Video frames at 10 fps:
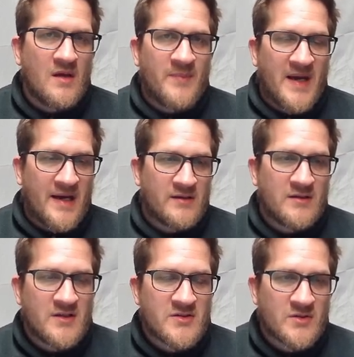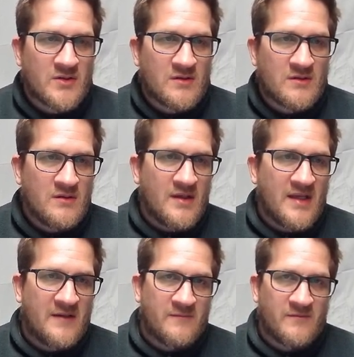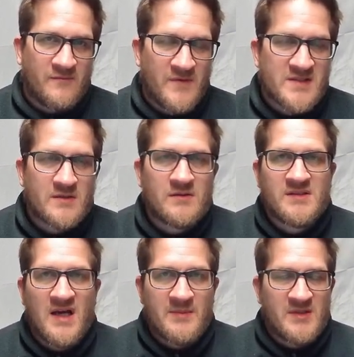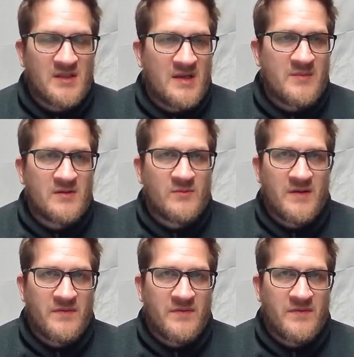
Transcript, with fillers: pattern control and physical time alignment with